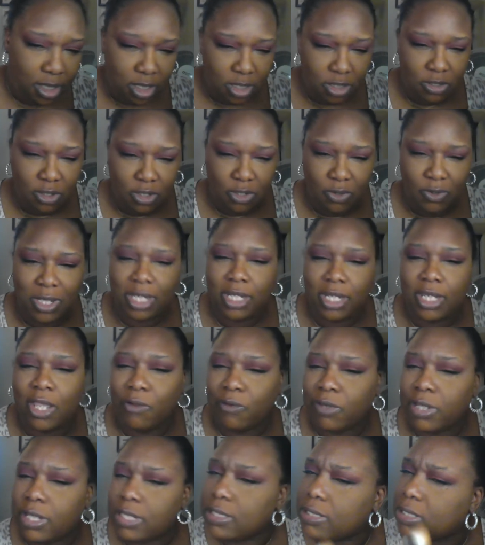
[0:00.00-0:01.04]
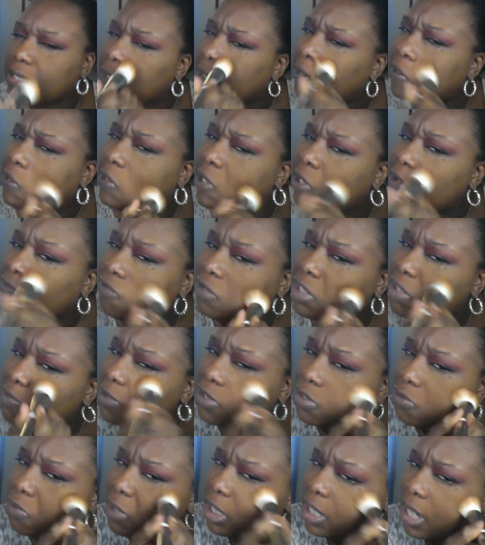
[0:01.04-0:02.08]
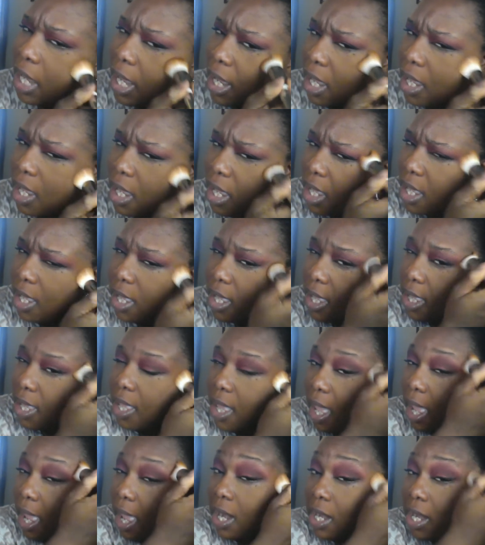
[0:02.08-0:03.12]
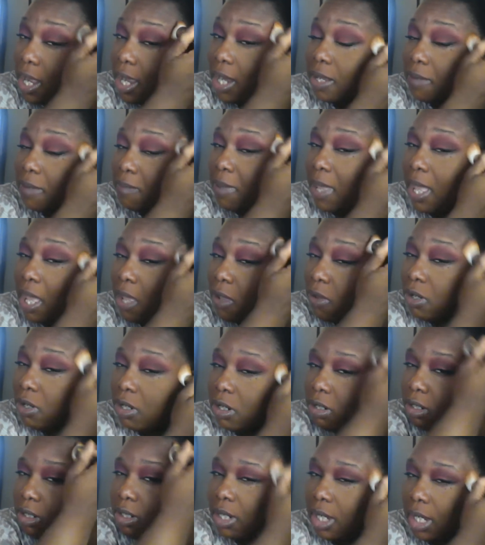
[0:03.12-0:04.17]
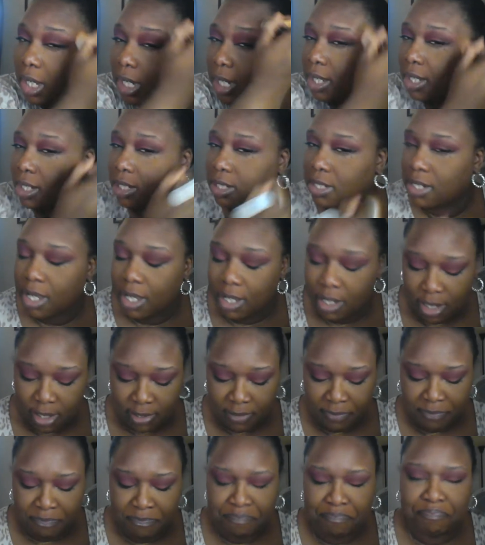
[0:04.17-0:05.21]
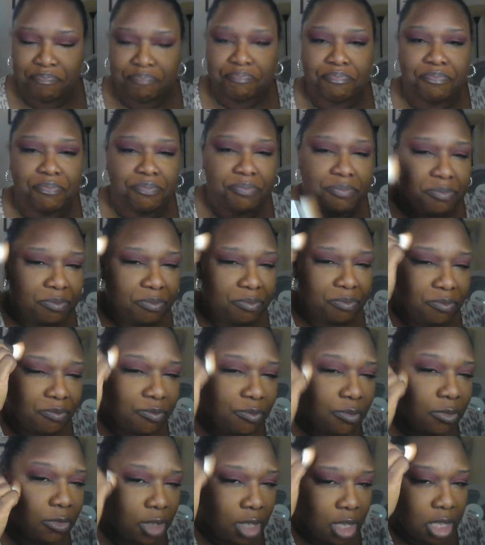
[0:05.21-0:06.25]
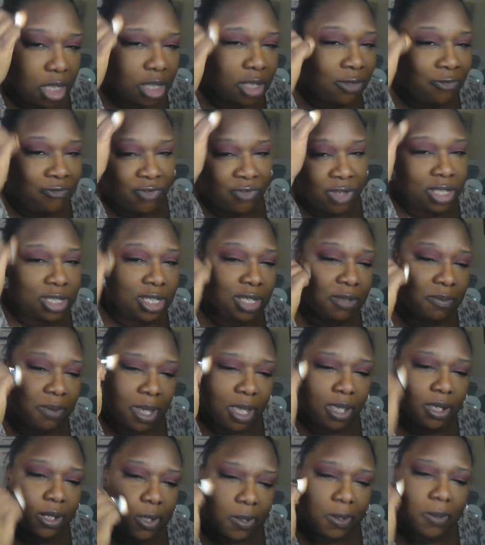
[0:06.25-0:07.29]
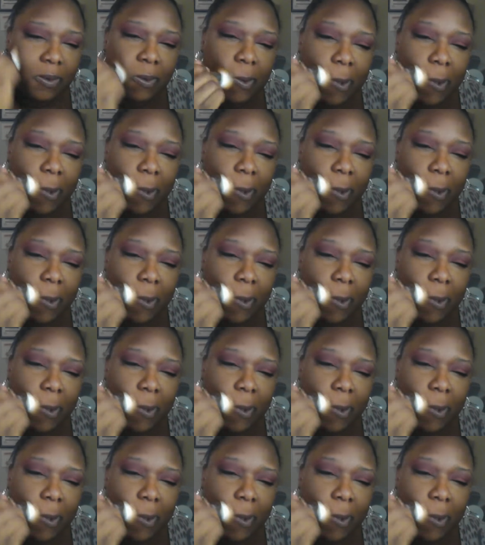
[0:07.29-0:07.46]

So you can definitely see the difference between the highlighted powder and the Fenty powder.